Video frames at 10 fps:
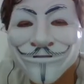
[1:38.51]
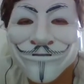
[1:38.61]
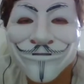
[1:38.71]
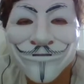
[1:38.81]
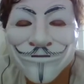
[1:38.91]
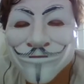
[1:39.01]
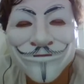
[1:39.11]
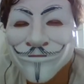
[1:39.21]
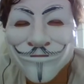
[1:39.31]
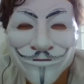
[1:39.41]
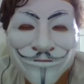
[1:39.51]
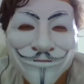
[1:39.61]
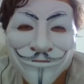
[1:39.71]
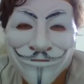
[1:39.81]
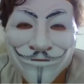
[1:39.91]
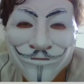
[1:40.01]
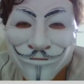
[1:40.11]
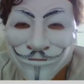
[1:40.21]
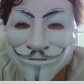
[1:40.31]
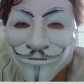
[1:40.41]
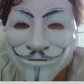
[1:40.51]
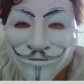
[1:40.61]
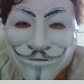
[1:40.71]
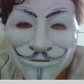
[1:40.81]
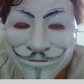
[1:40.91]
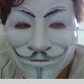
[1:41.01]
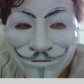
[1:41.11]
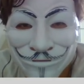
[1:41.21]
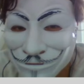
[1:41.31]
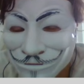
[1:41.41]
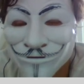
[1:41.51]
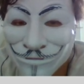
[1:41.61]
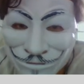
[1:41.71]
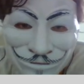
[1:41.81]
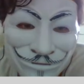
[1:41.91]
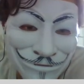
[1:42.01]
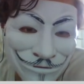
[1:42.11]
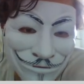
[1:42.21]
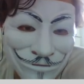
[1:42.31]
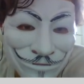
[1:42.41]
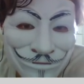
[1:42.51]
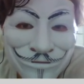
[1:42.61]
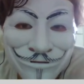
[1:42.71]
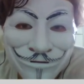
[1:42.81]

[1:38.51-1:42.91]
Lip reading: on the black squares, I mean with f5, f5, f4, for example,